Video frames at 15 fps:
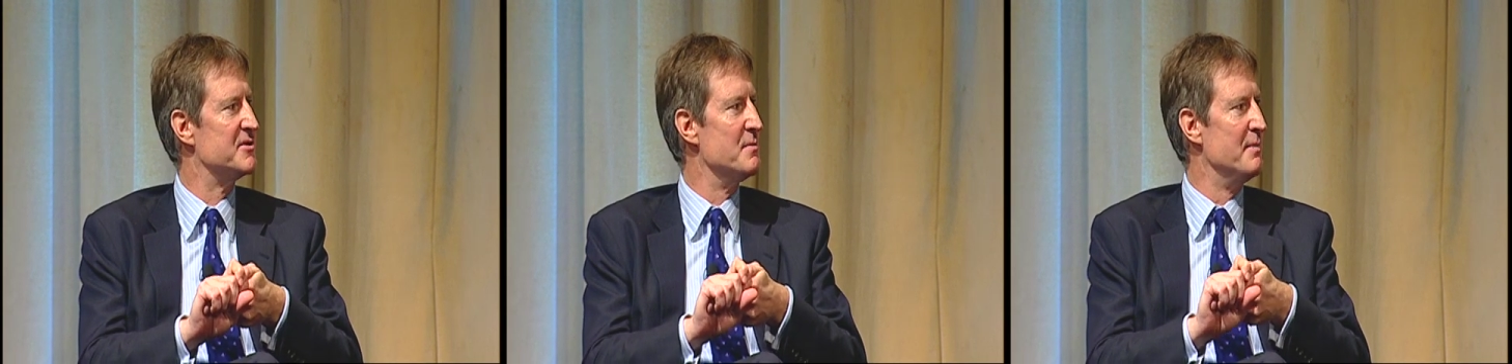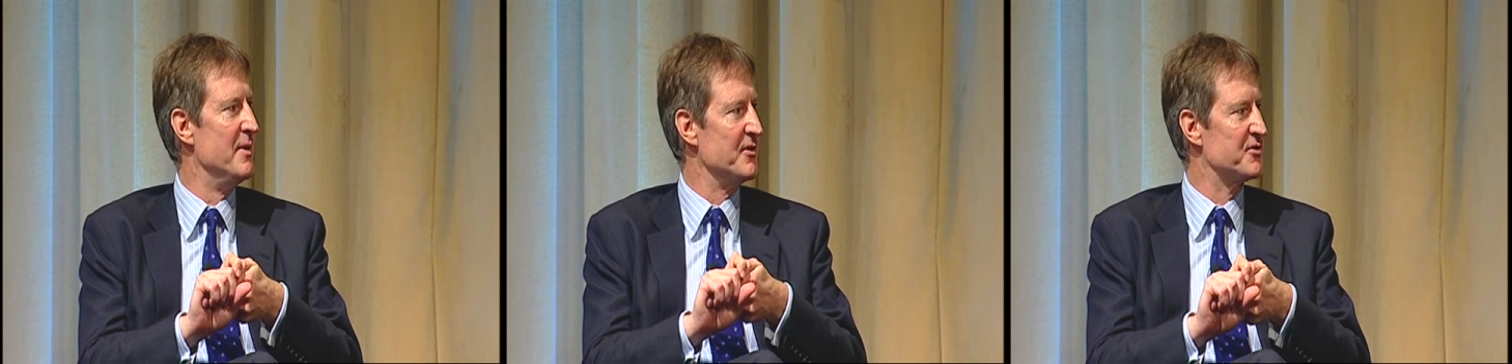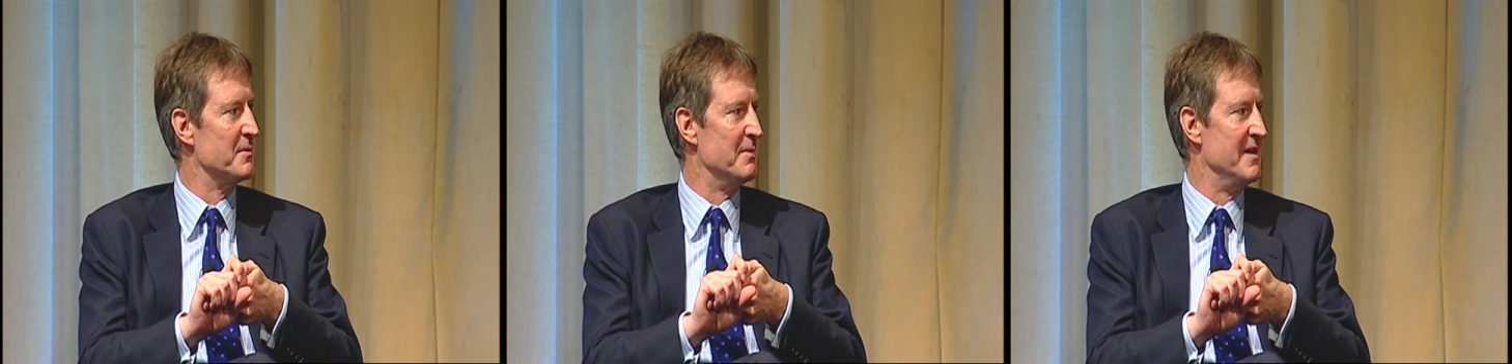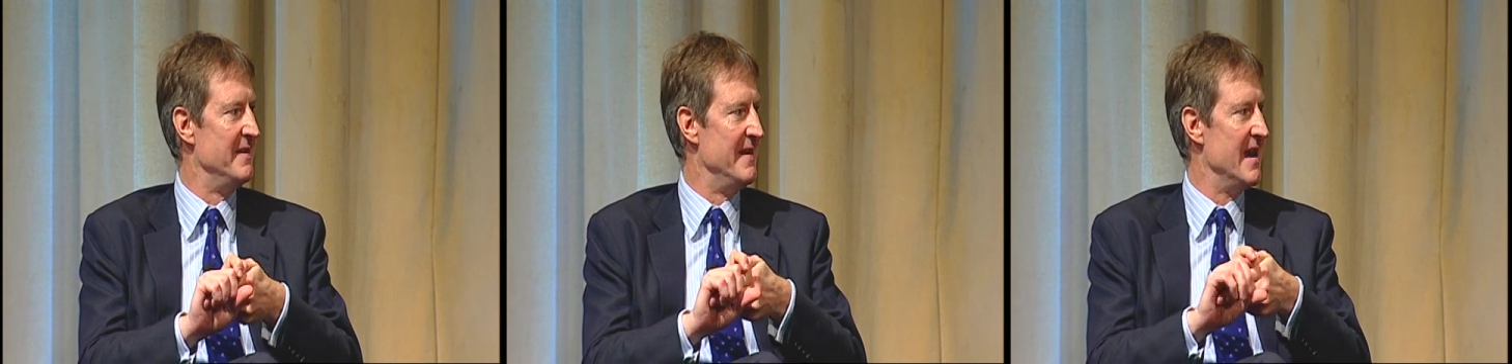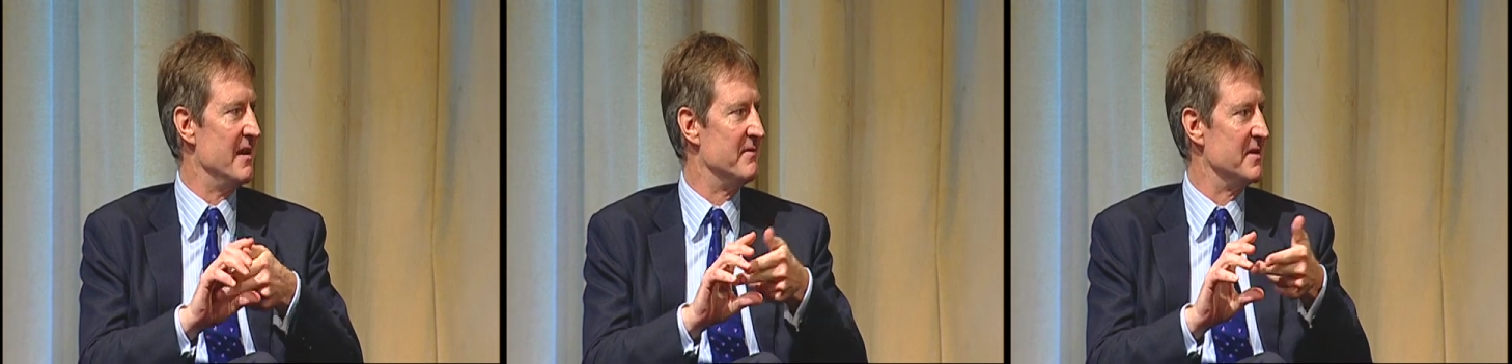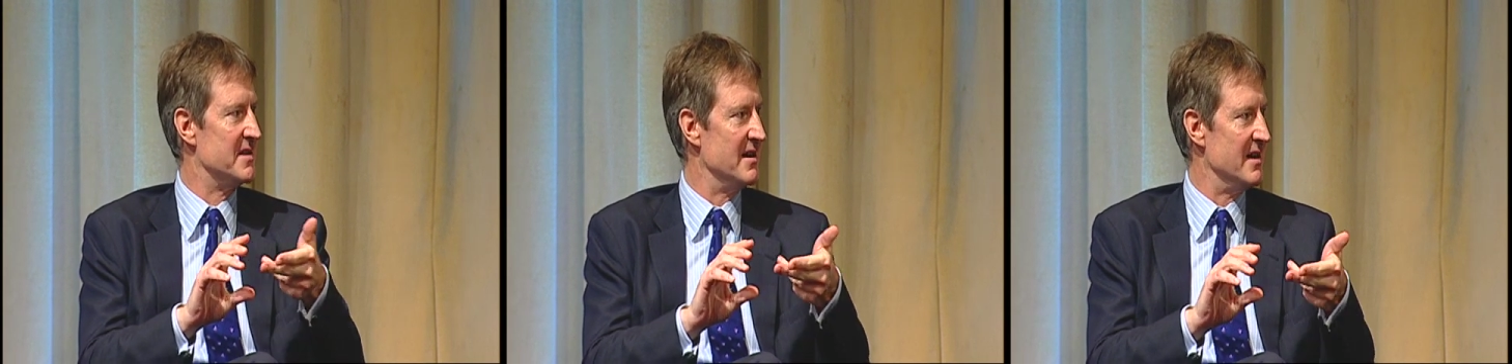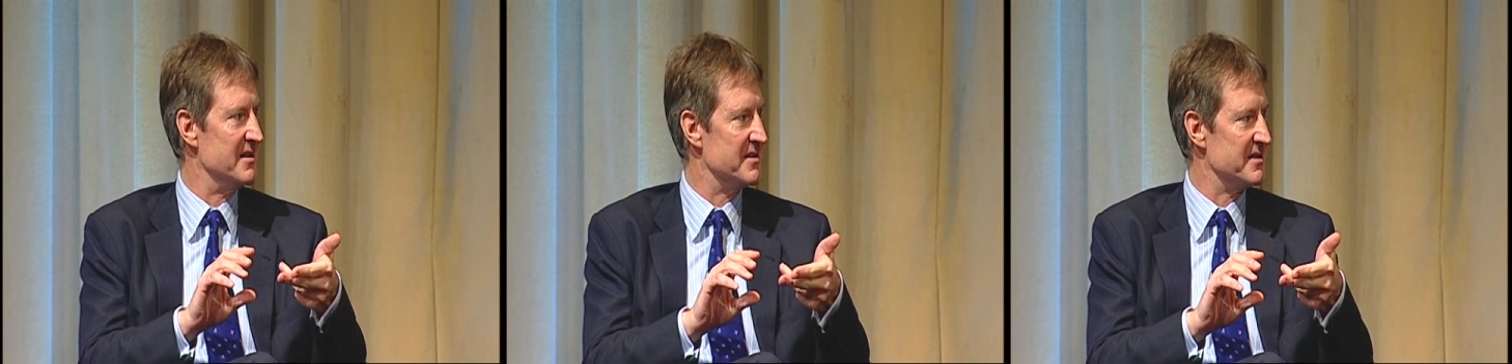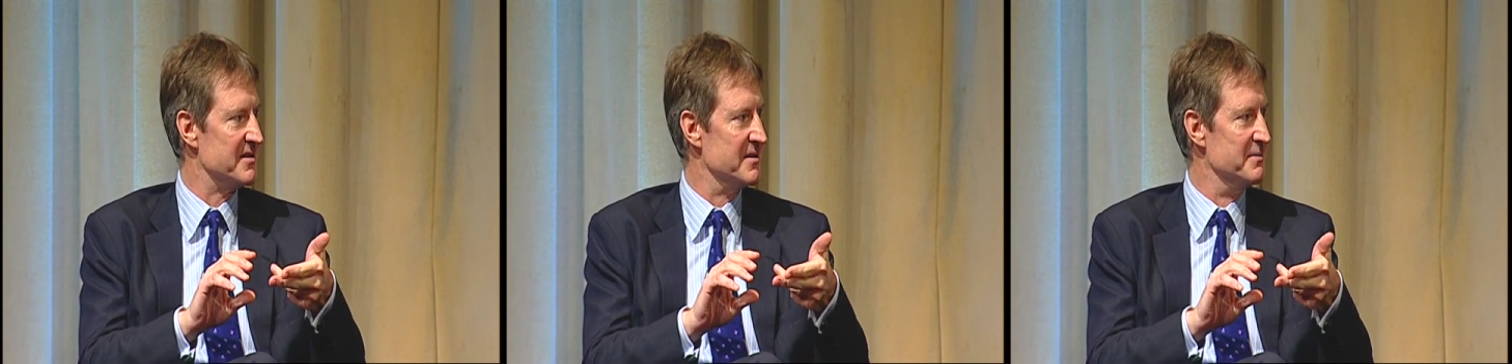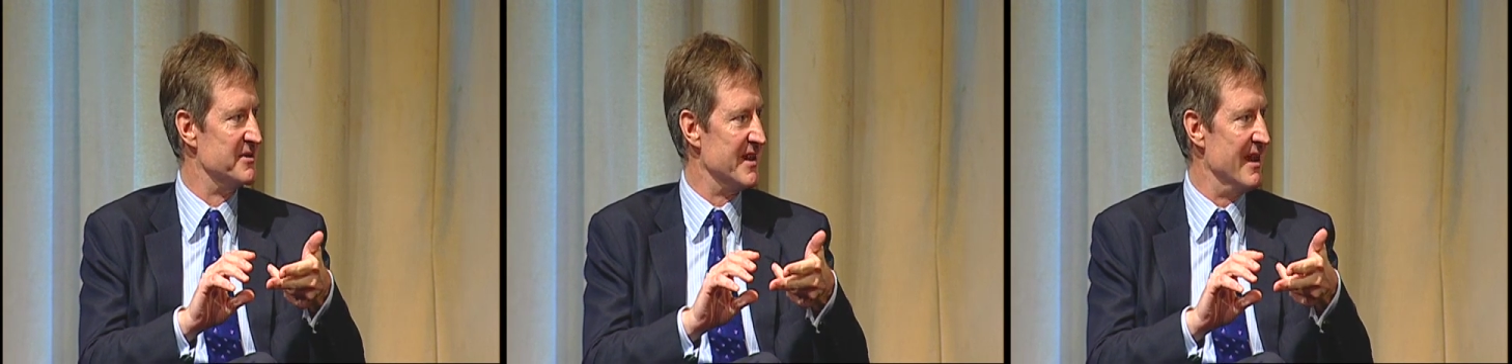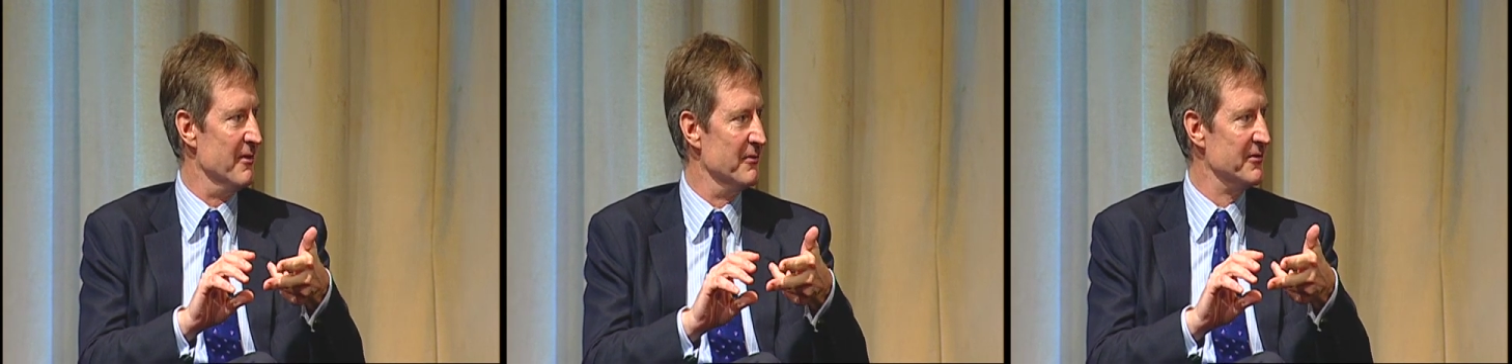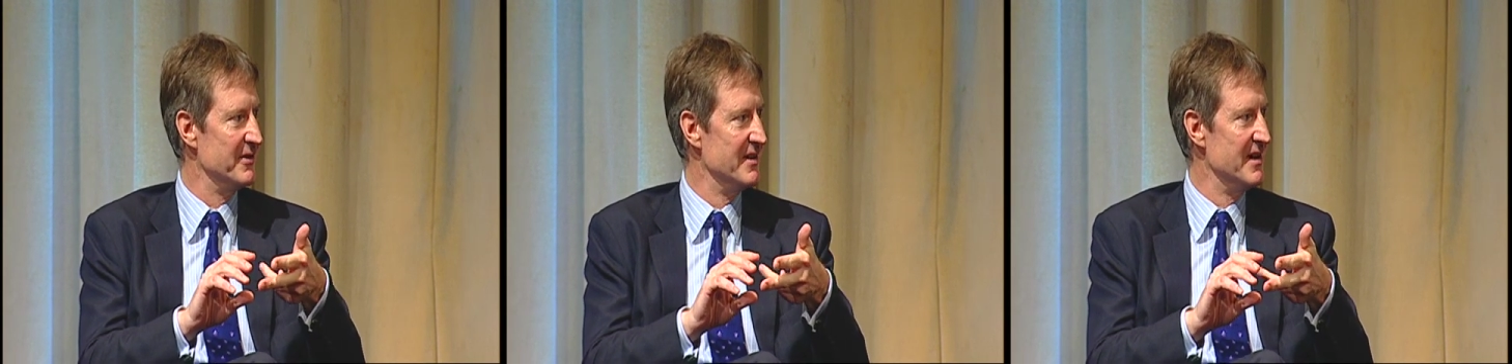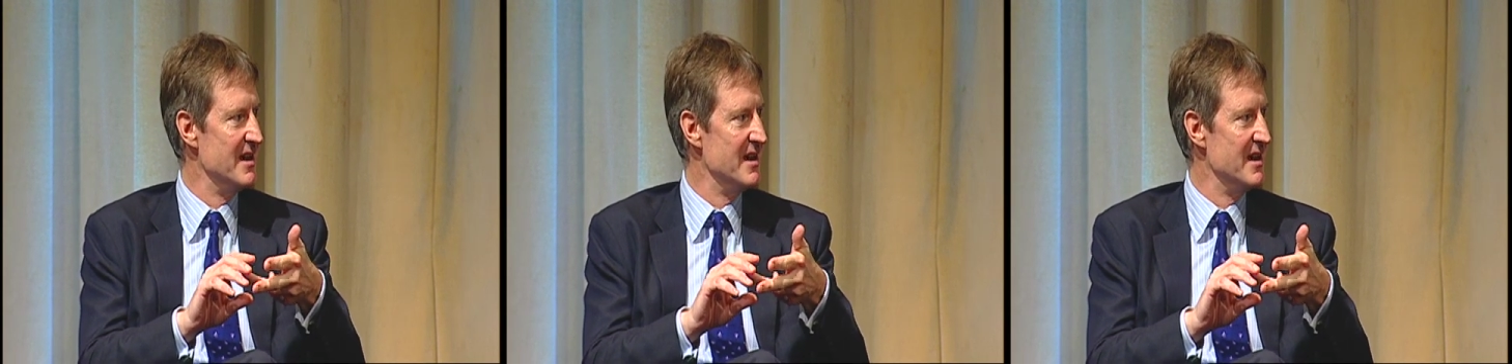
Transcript: and possibly the advertisers themselves